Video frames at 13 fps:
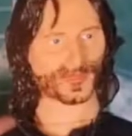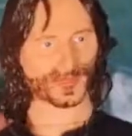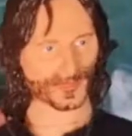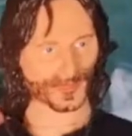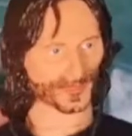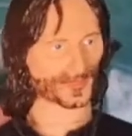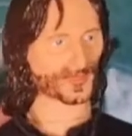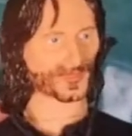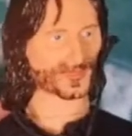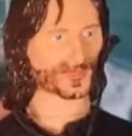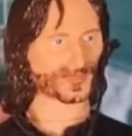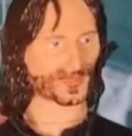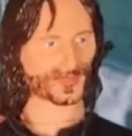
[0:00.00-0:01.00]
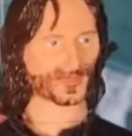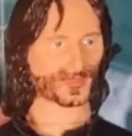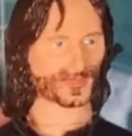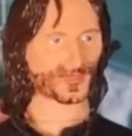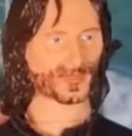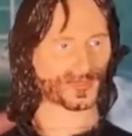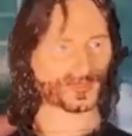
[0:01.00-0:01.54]
he comes with the same sort of
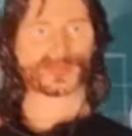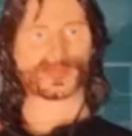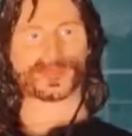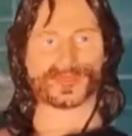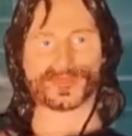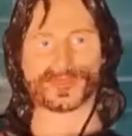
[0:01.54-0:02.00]
trousers but in